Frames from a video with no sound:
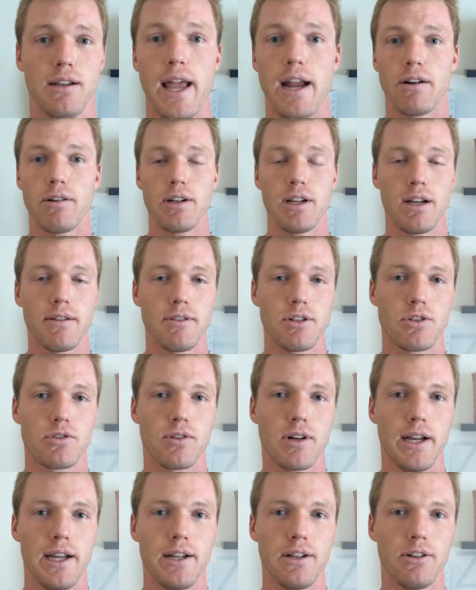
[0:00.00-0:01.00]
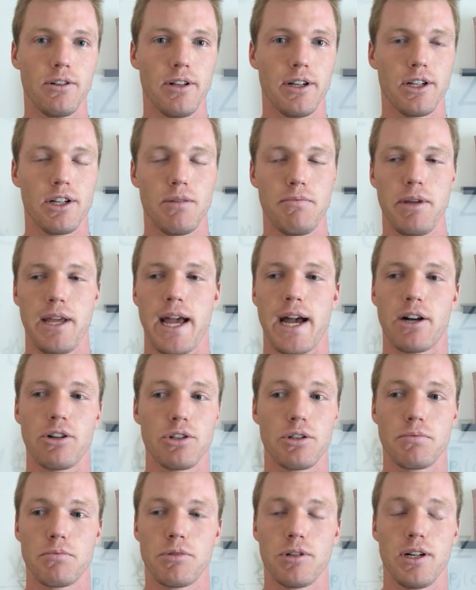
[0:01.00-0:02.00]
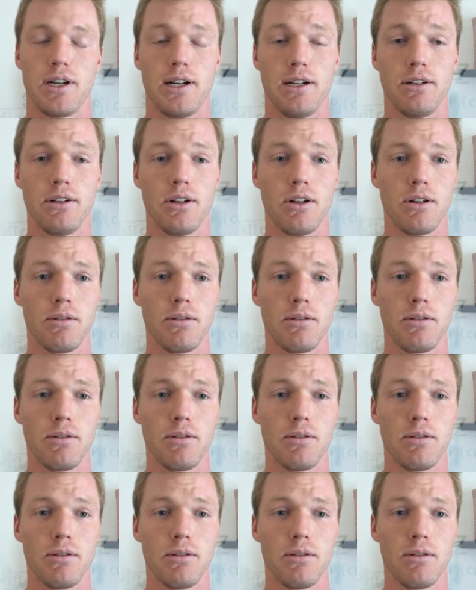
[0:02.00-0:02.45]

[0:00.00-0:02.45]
area of a triangle, it could be algebra,